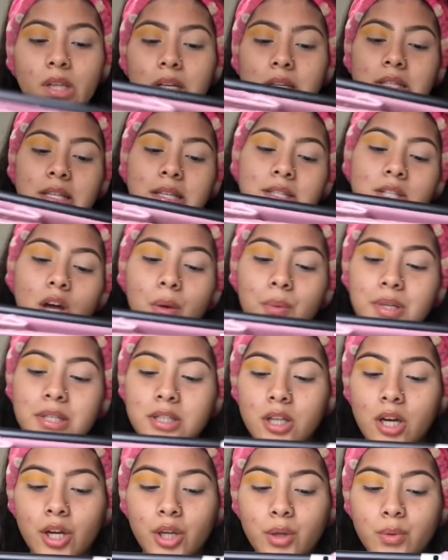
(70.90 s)
I says, always
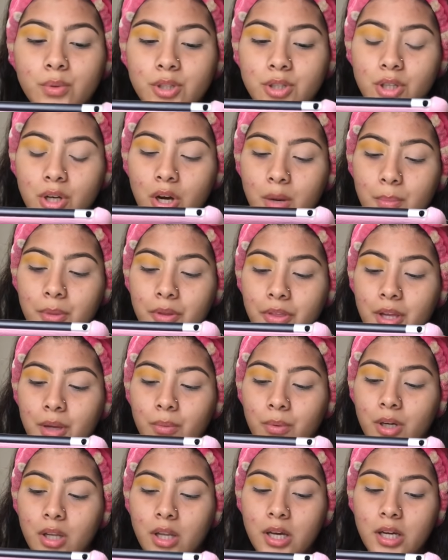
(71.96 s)
thought you was hard, but
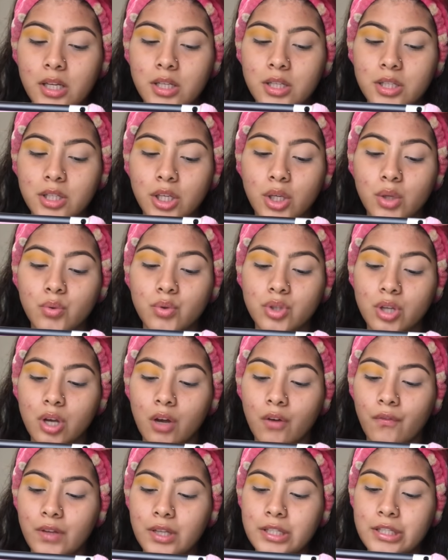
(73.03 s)
then realized you soft